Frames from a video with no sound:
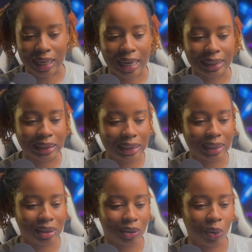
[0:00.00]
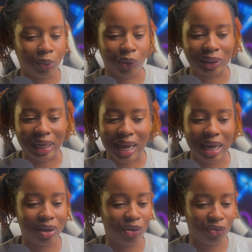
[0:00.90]
and set it up on
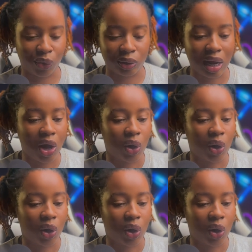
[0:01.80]
any phone,